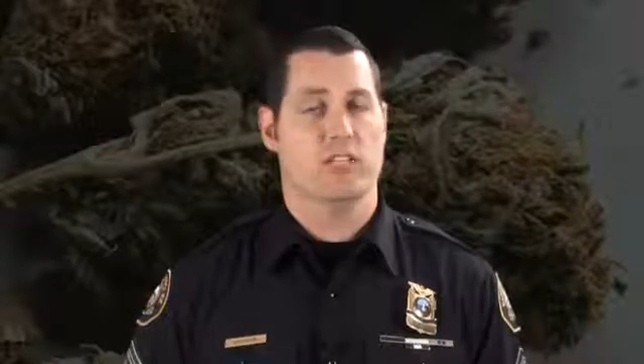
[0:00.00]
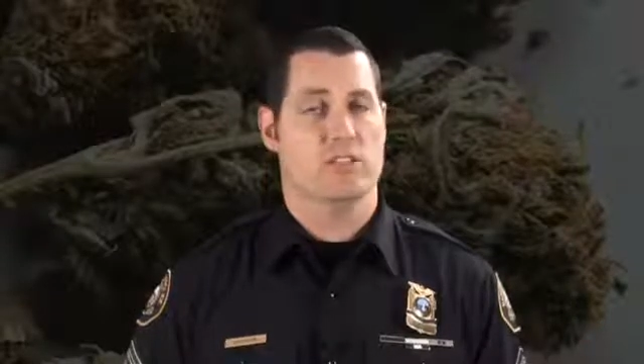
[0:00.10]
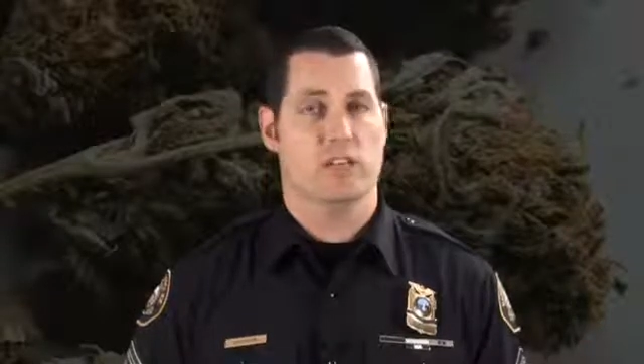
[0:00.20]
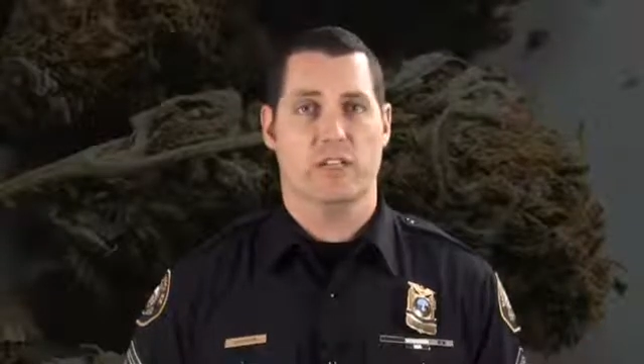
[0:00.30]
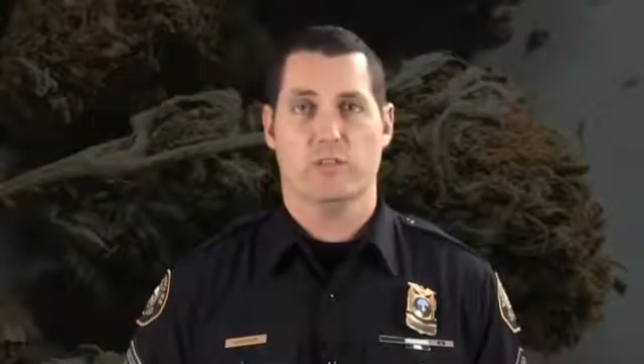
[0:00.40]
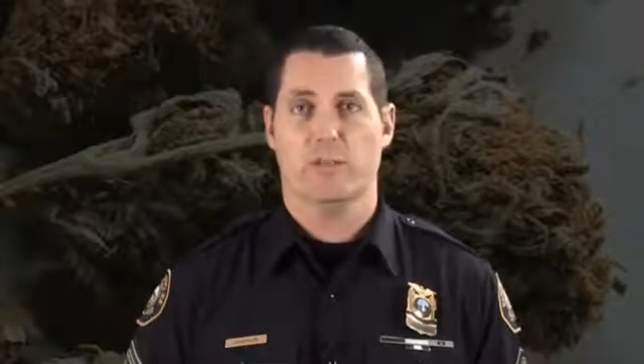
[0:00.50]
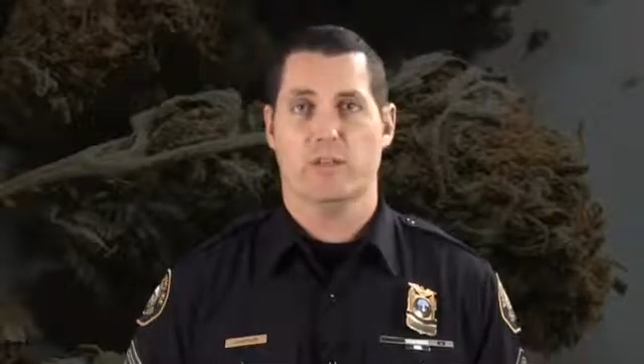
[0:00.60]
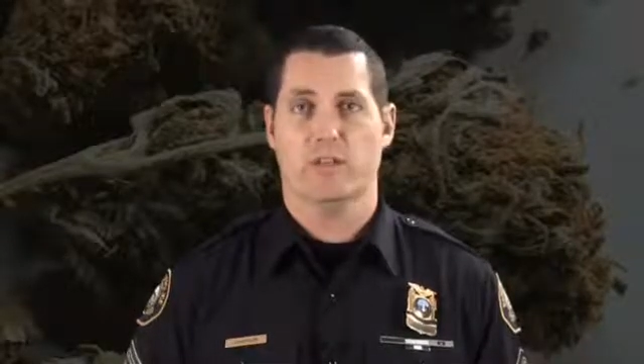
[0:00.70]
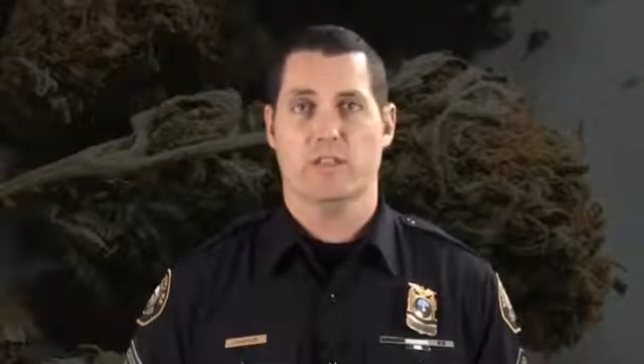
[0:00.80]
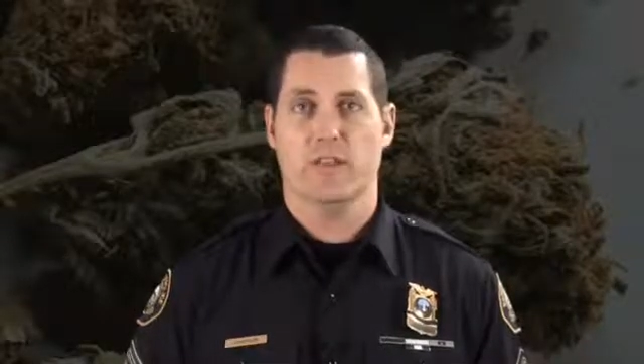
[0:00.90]
It is not a
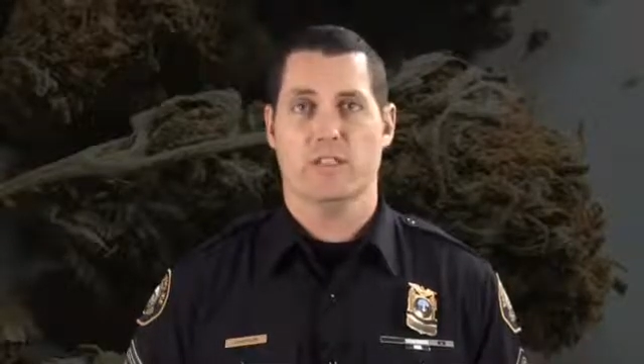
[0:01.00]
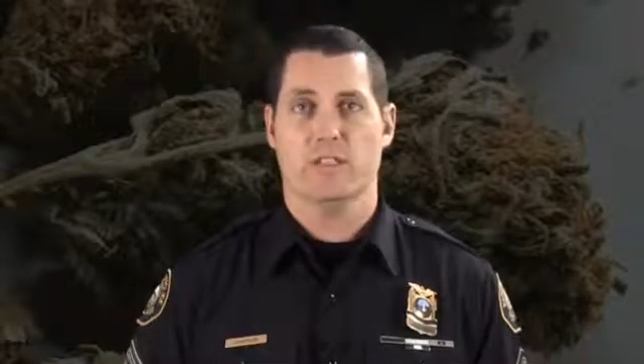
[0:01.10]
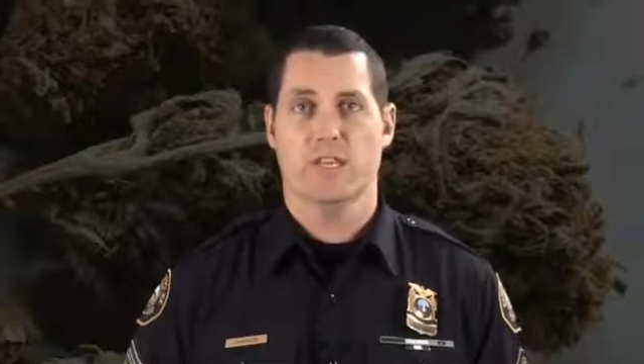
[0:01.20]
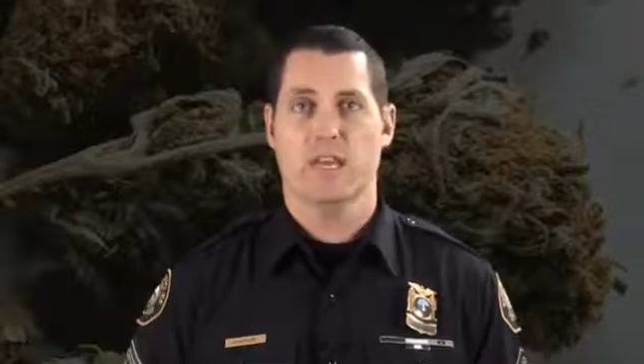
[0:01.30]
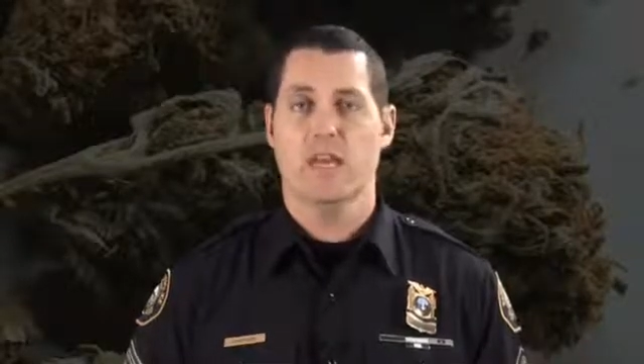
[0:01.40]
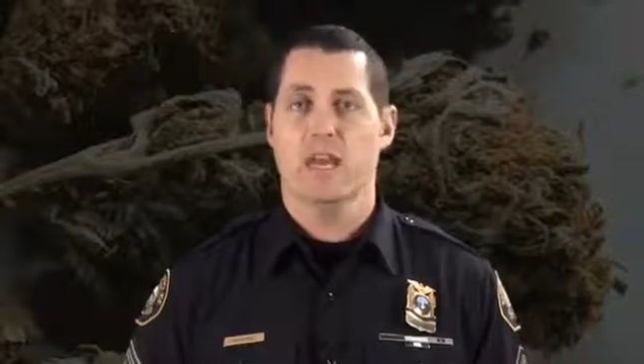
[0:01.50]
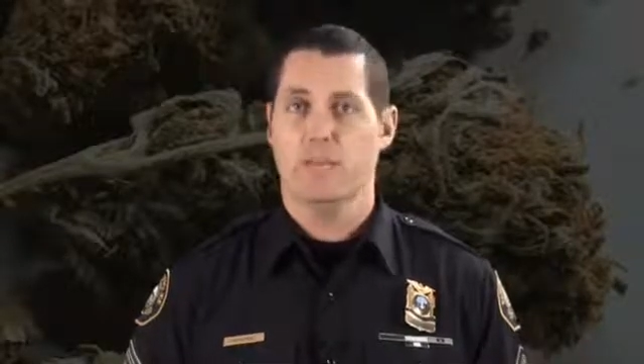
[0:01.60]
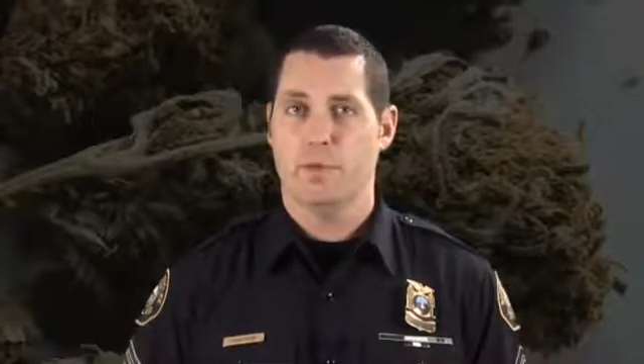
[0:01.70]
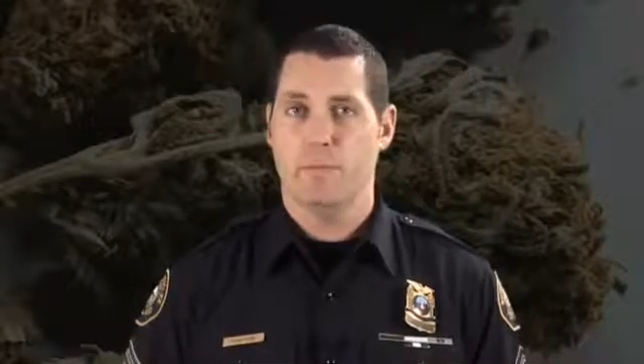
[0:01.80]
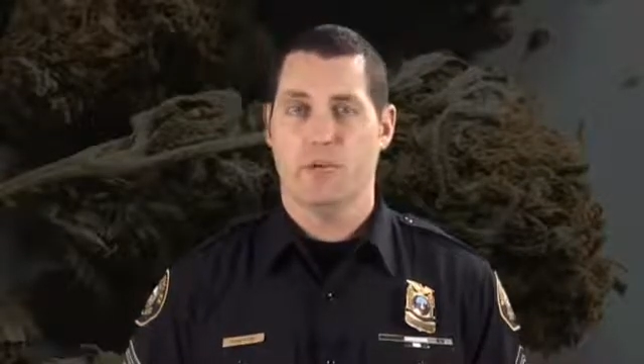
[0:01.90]
criminal offense,
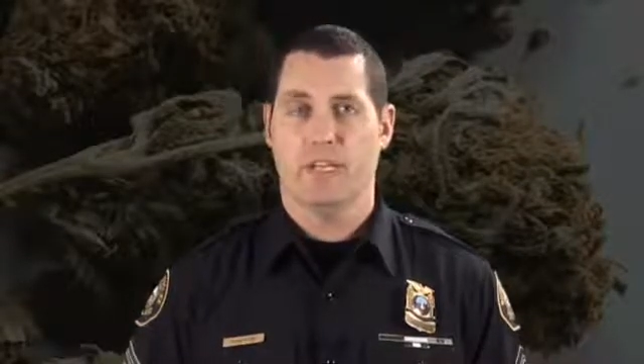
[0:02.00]
and people